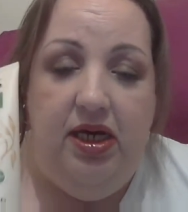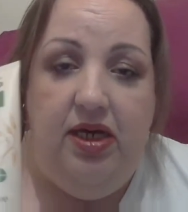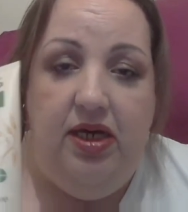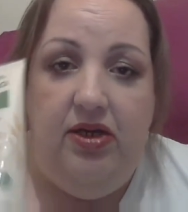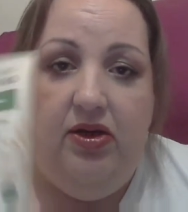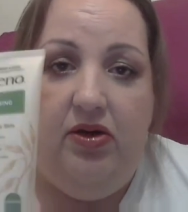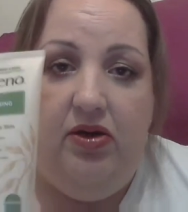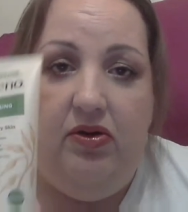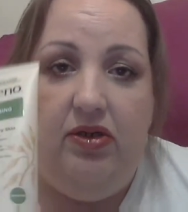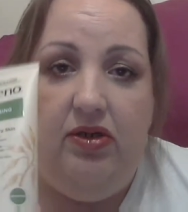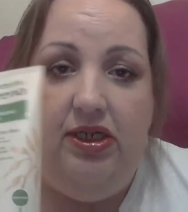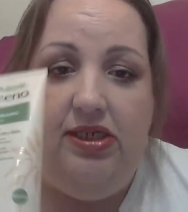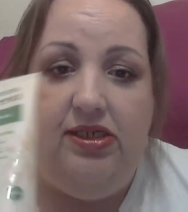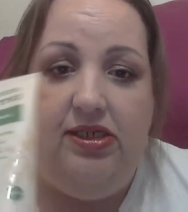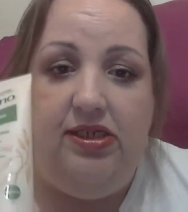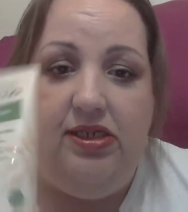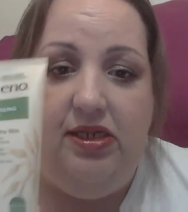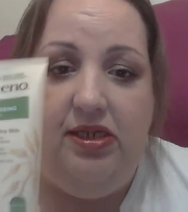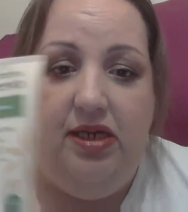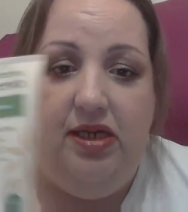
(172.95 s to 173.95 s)
Not only
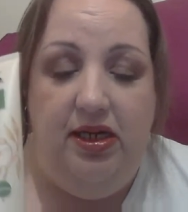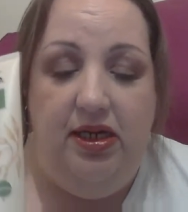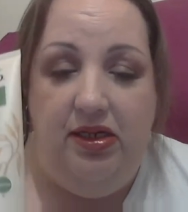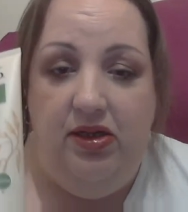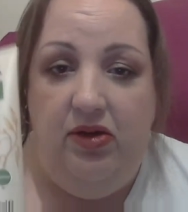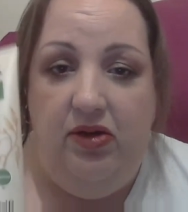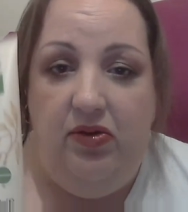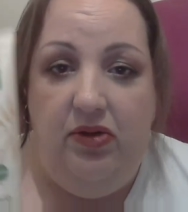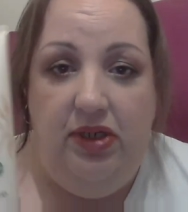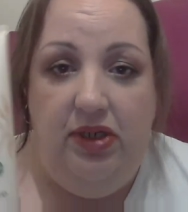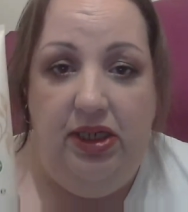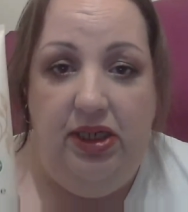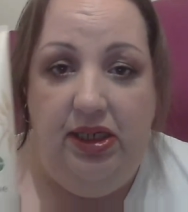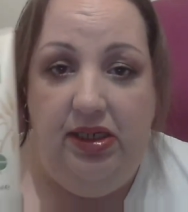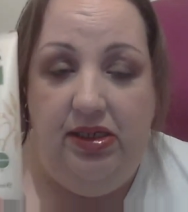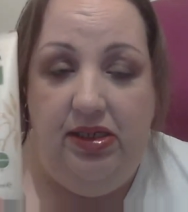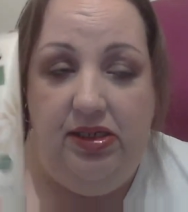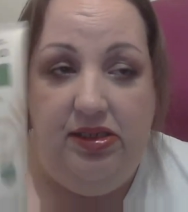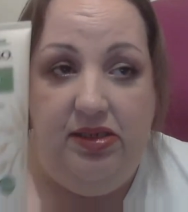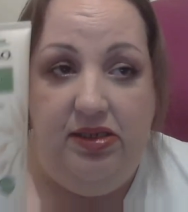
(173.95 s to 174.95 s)
does
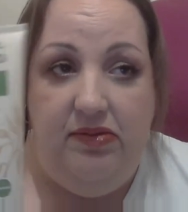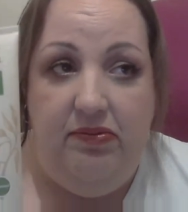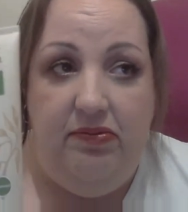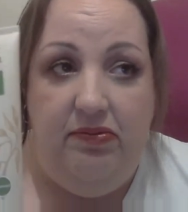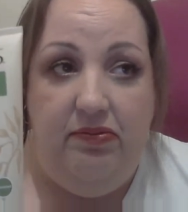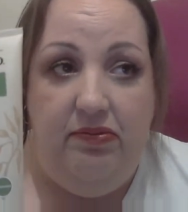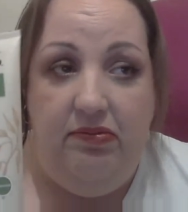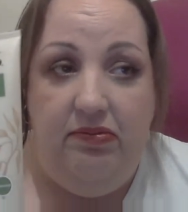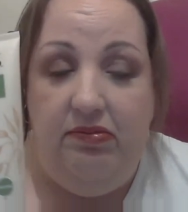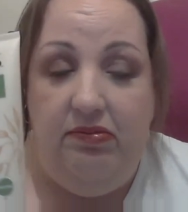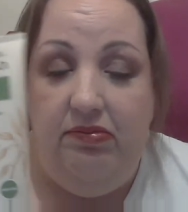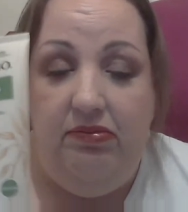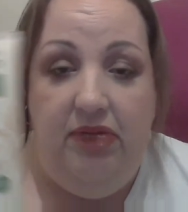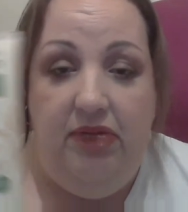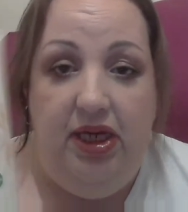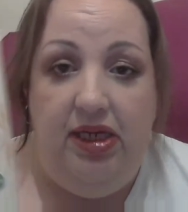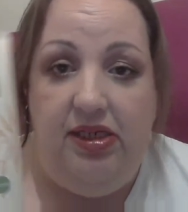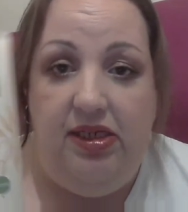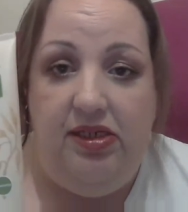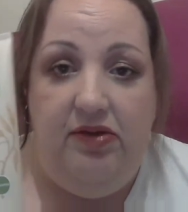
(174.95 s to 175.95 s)
it
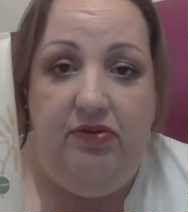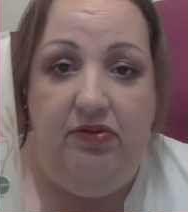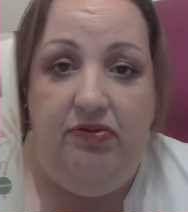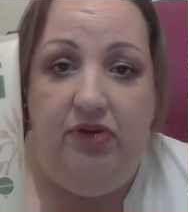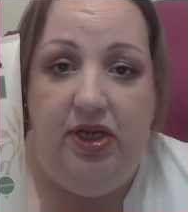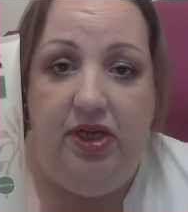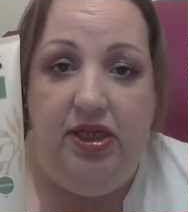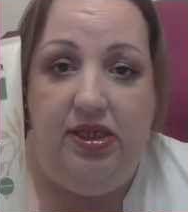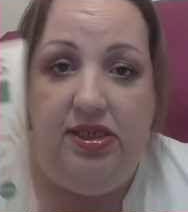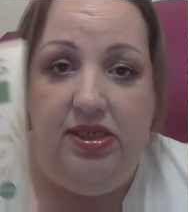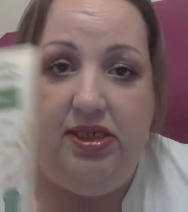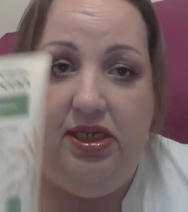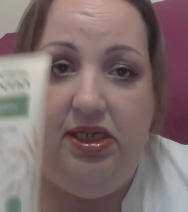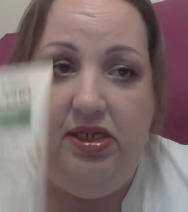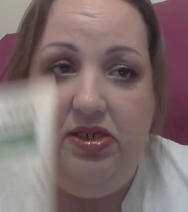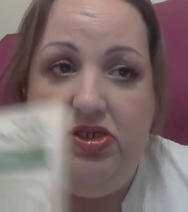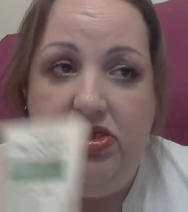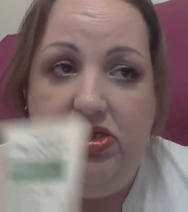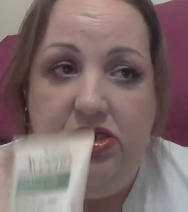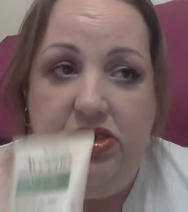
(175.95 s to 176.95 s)
make a difference in
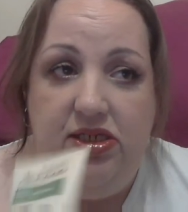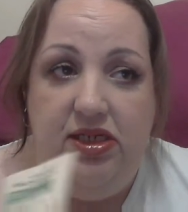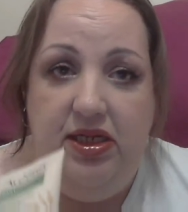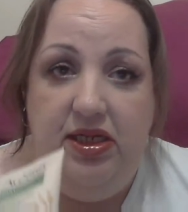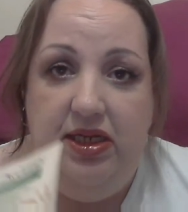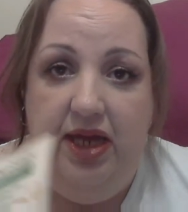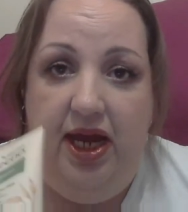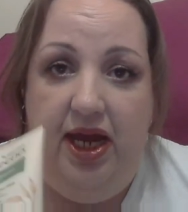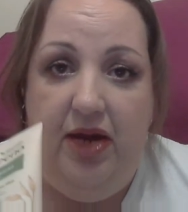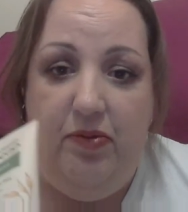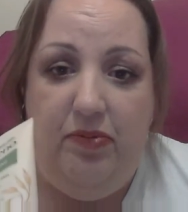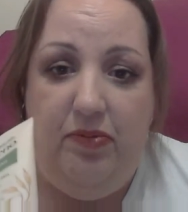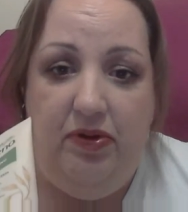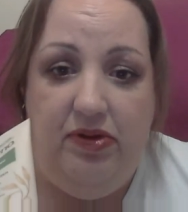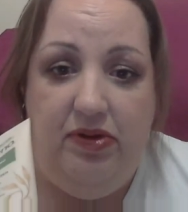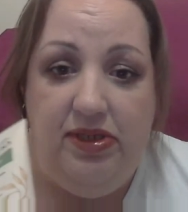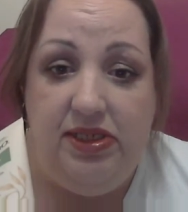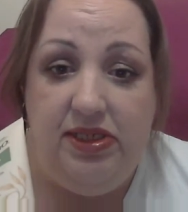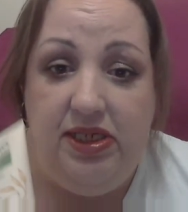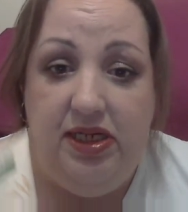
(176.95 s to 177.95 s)
just in how my
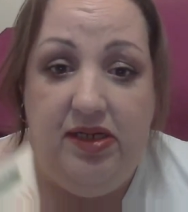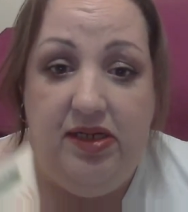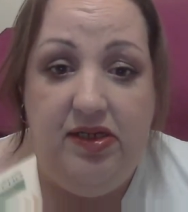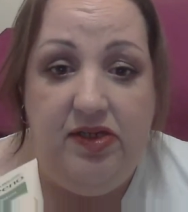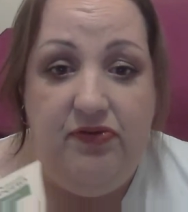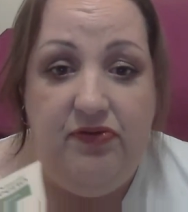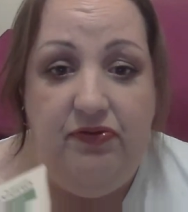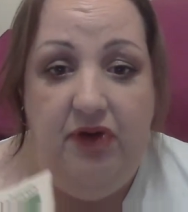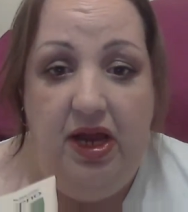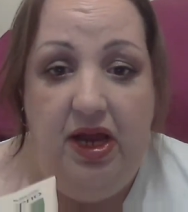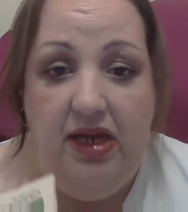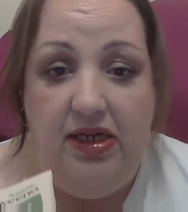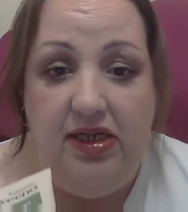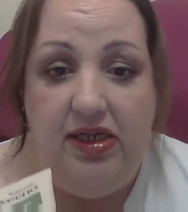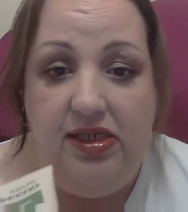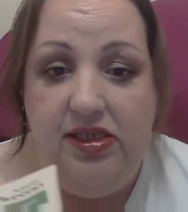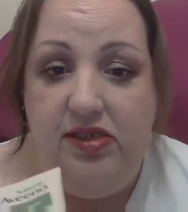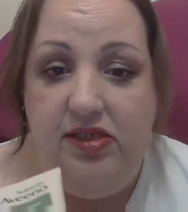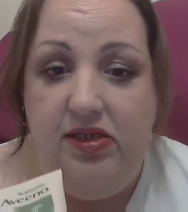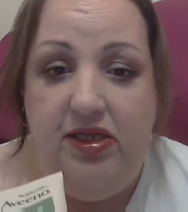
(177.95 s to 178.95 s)
skin's felt,
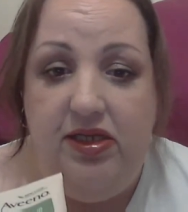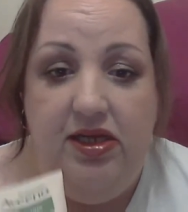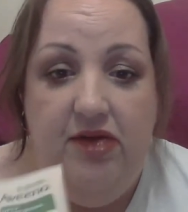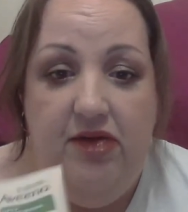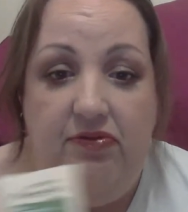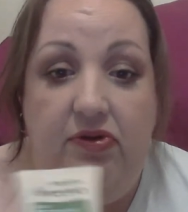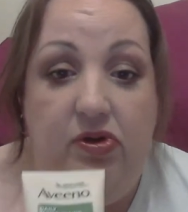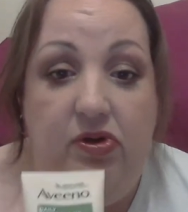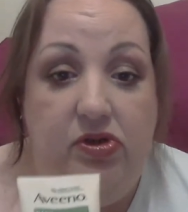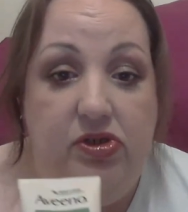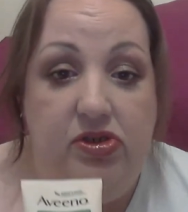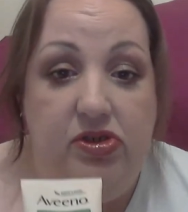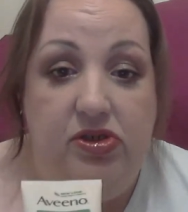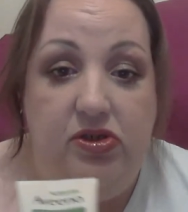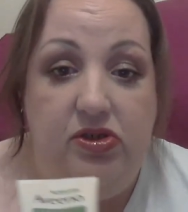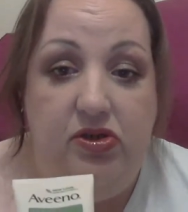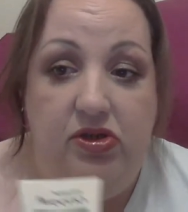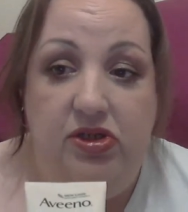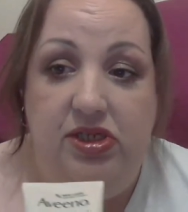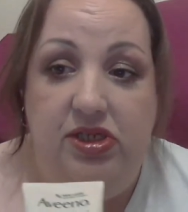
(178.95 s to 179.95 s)
it's never looked as
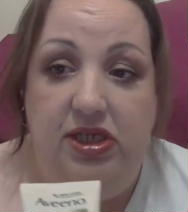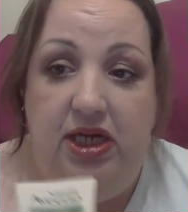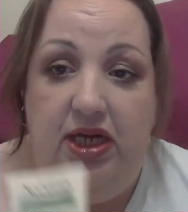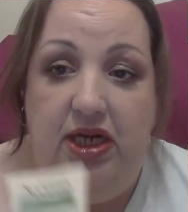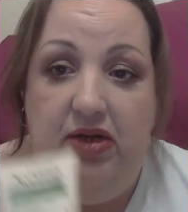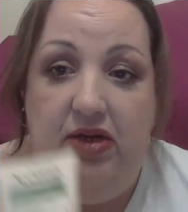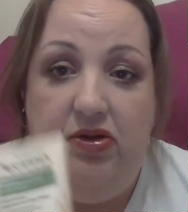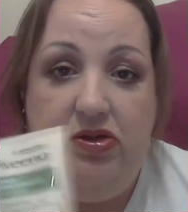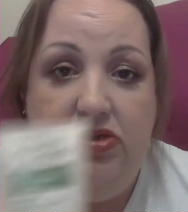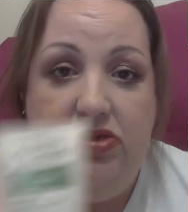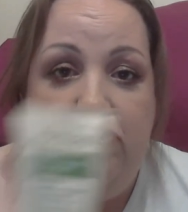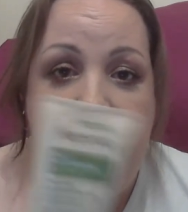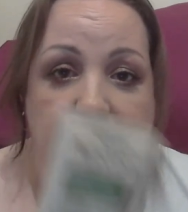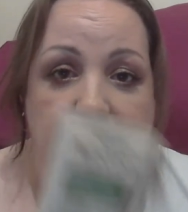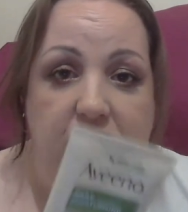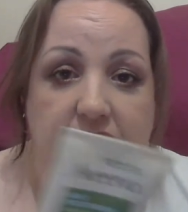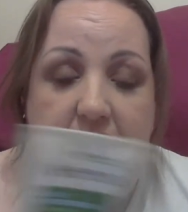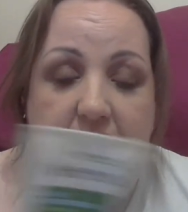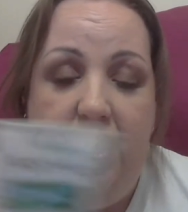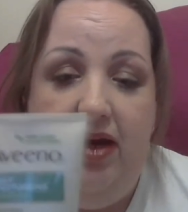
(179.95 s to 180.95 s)
good as it looks
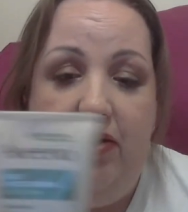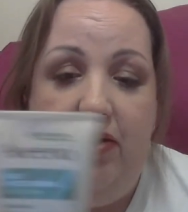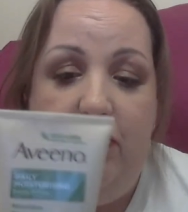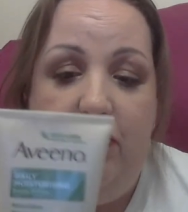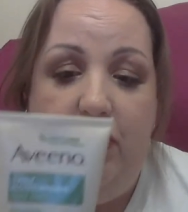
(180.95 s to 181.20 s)
now.